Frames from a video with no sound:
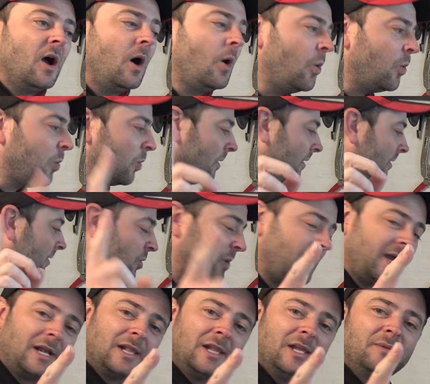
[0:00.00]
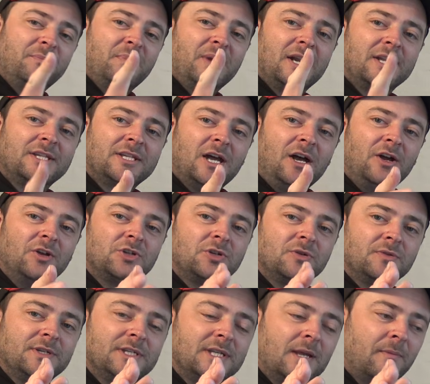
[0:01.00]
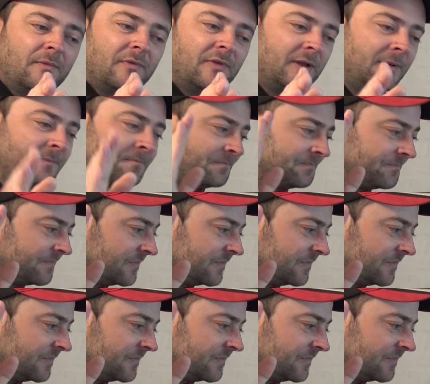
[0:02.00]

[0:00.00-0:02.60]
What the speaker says: Oh, quickly, better touch on something.